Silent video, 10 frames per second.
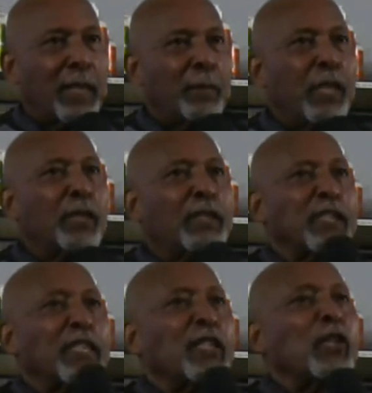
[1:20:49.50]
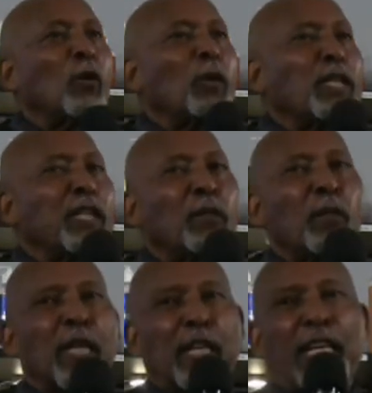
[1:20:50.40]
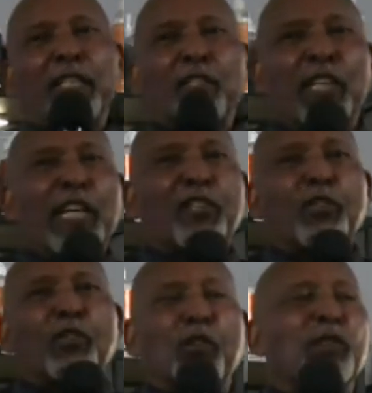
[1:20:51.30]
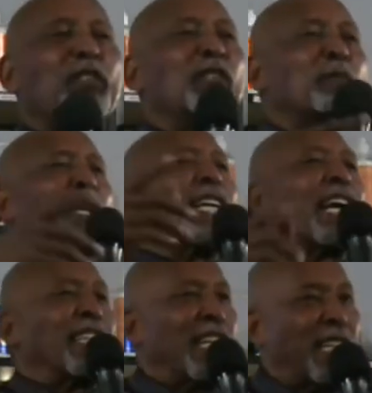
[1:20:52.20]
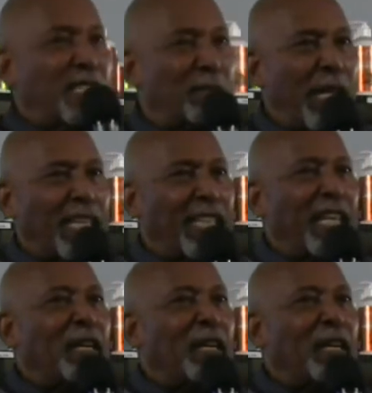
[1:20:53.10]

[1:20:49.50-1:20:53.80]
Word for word: Because no one can win a case against you accusing you of being anti Semitic.